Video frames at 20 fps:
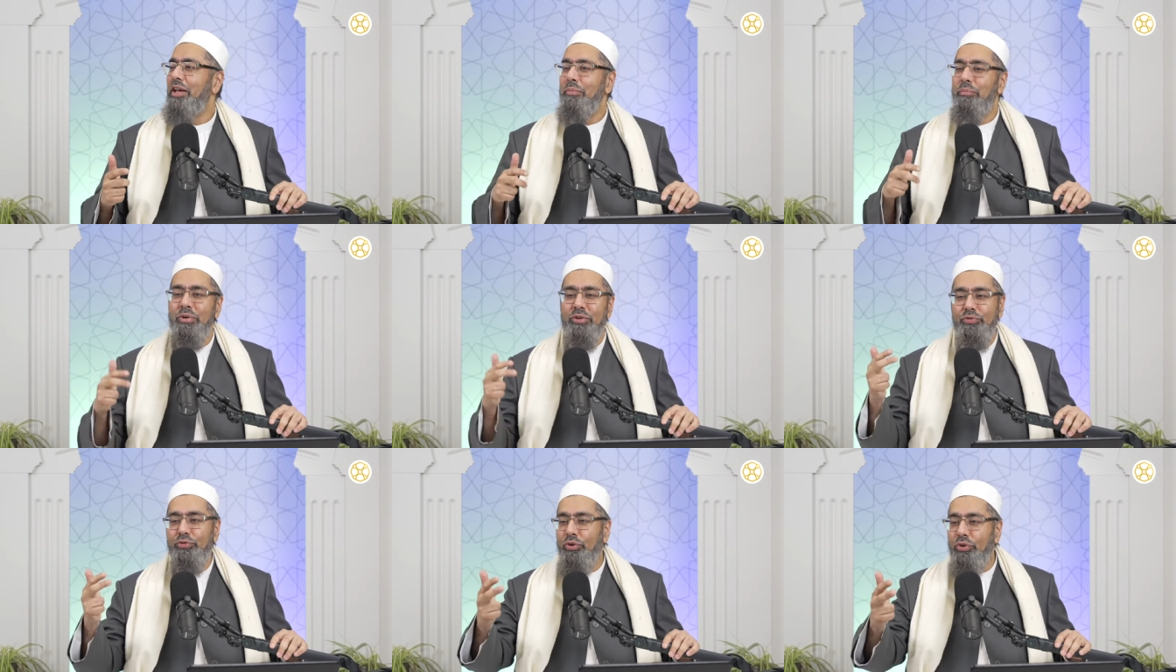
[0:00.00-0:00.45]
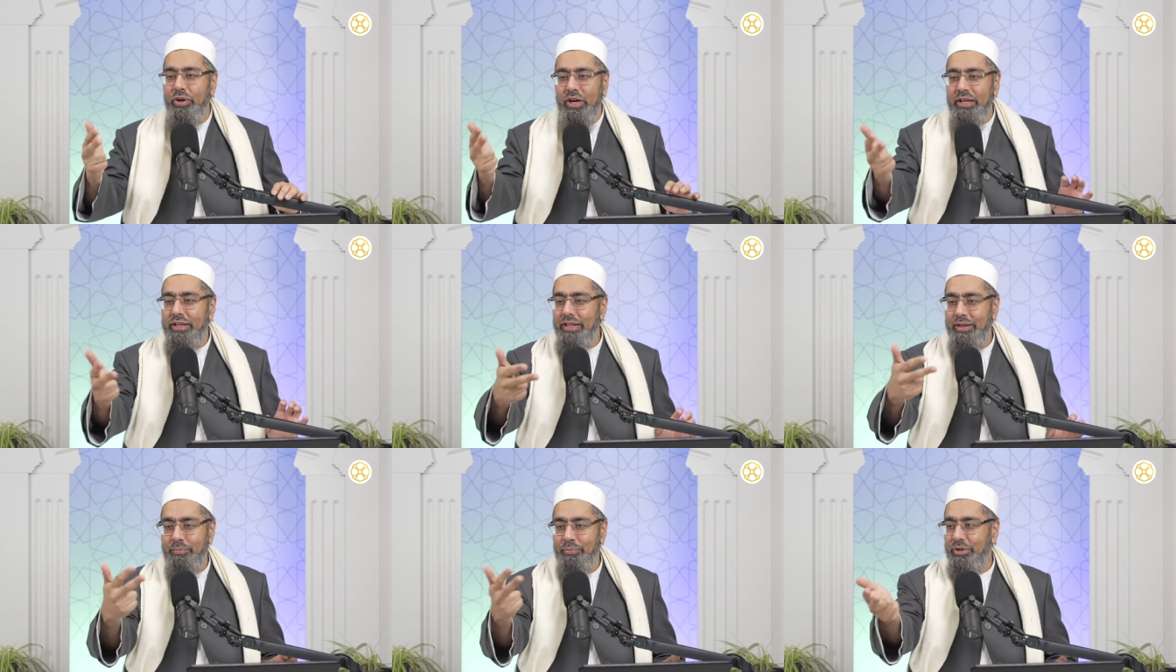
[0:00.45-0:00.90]
before
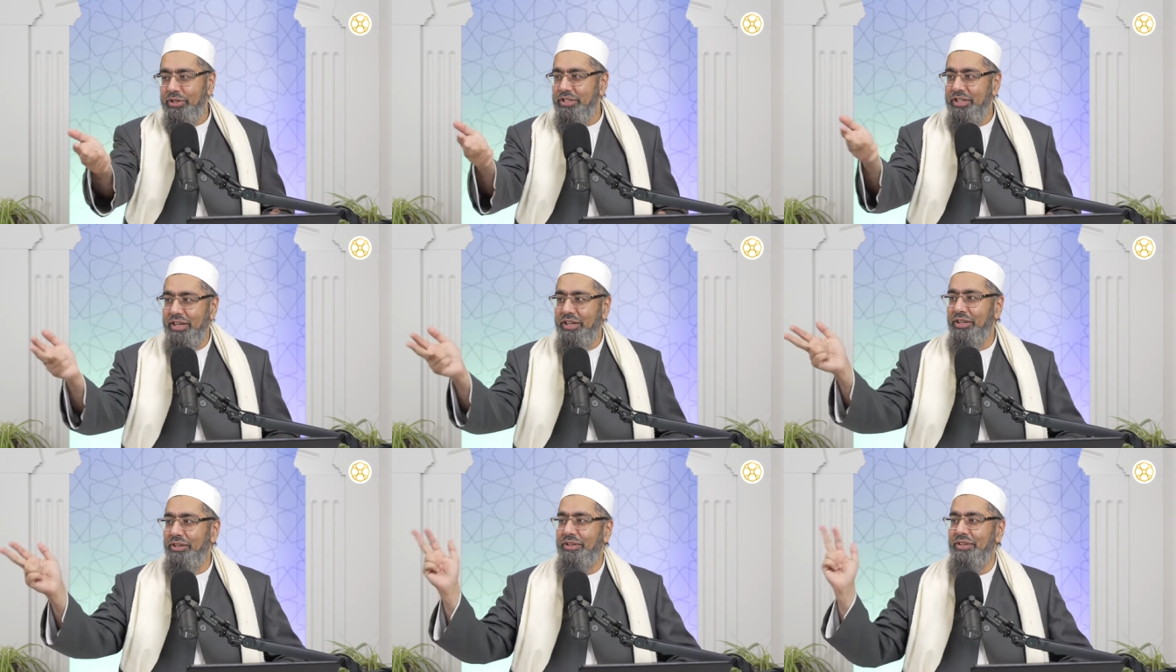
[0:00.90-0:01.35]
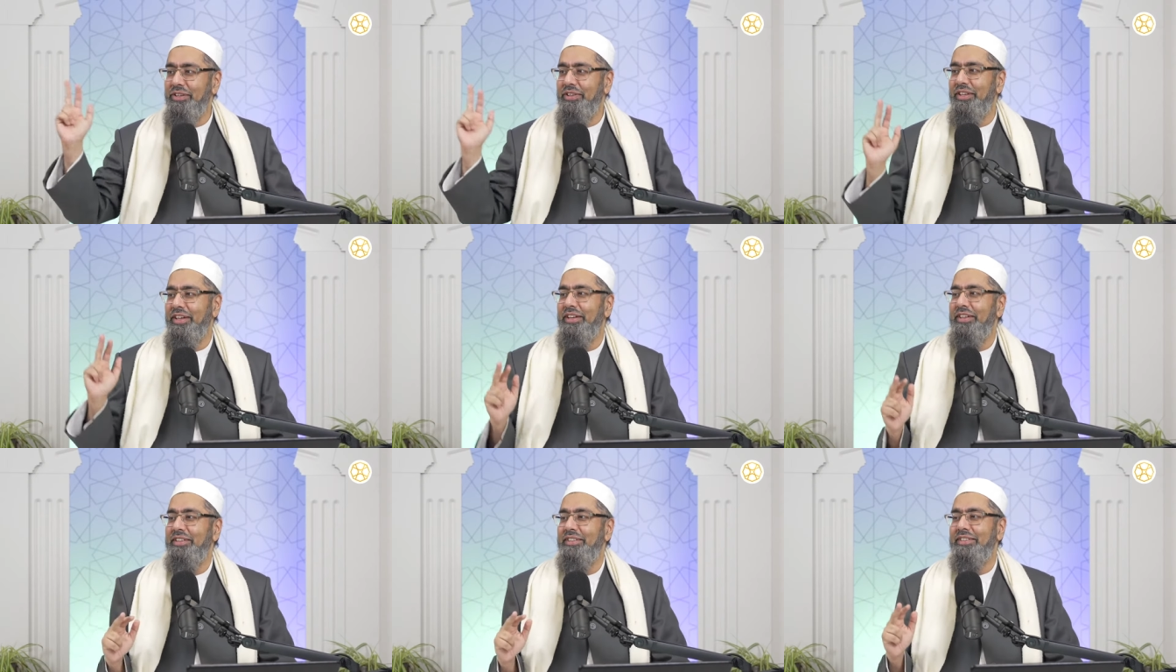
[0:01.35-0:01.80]
any particular
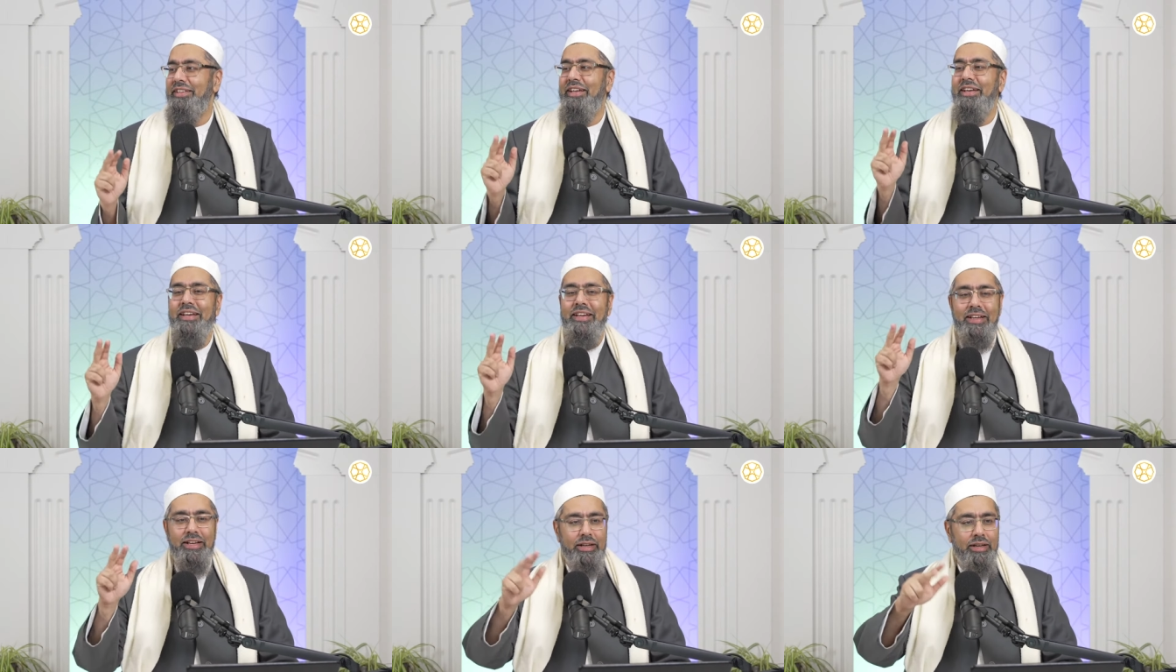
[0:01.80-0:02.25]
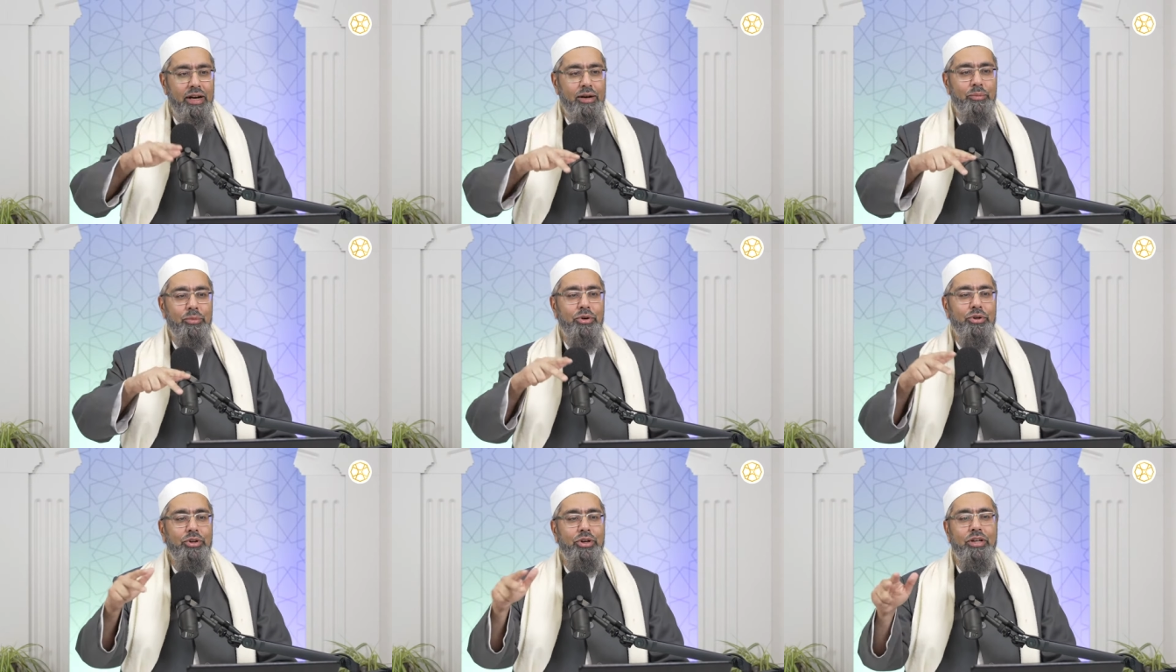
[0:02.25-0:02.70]
things
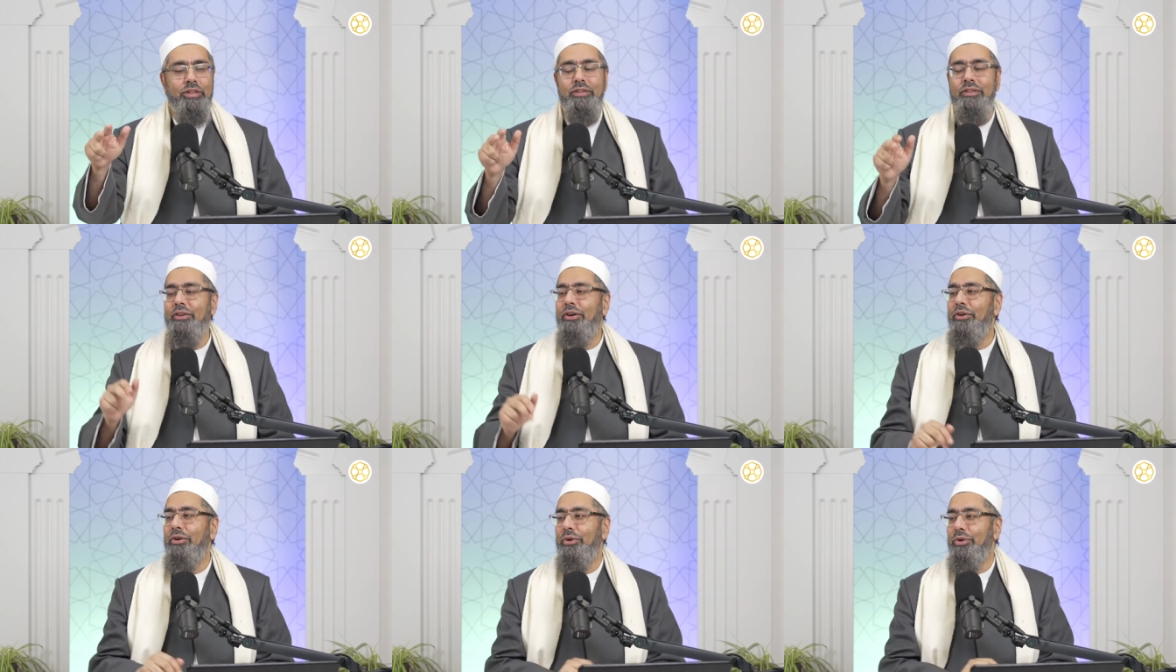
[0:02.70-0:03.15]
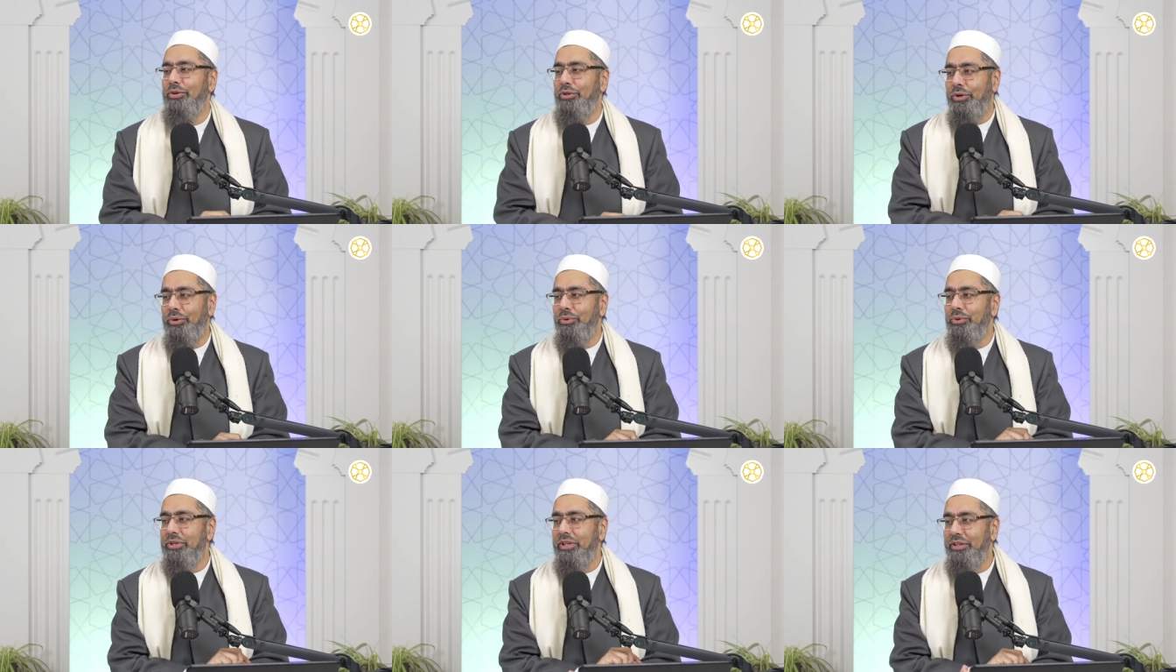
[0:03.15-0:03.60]
come or not or
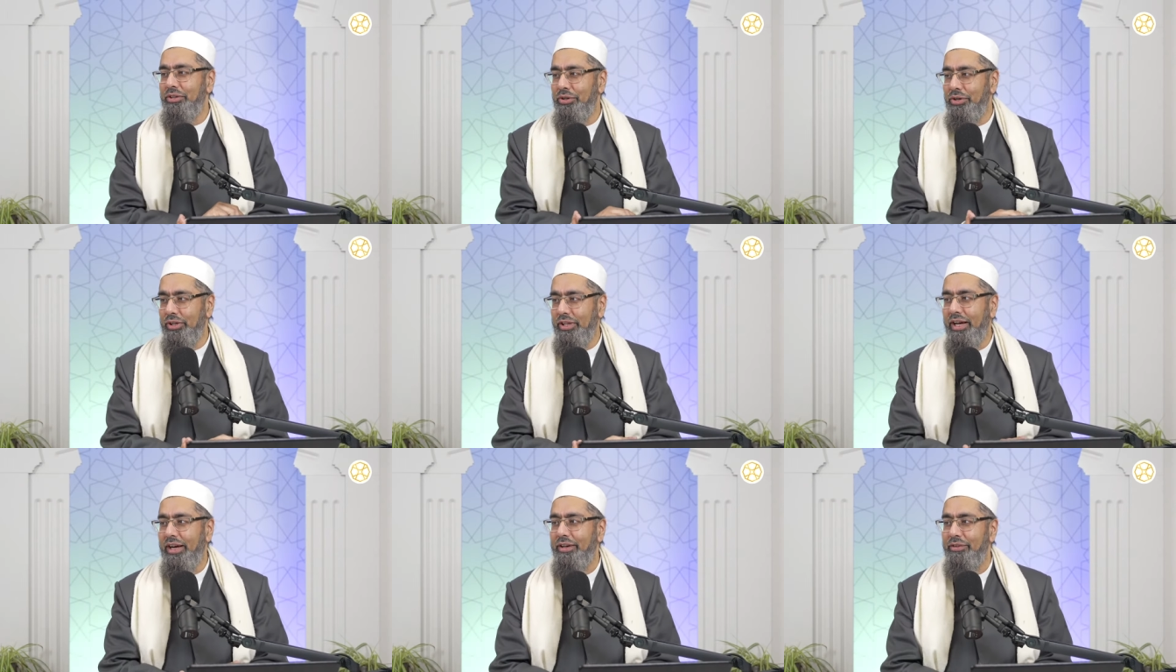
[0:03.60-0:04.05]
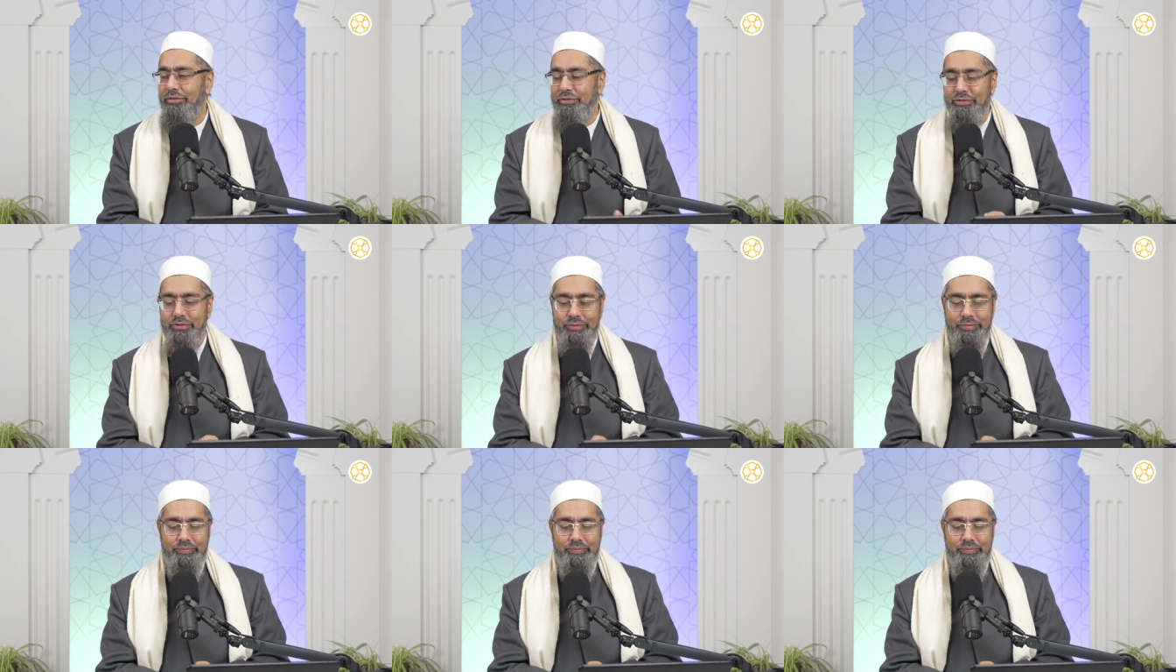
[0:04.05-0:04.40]
don't in your life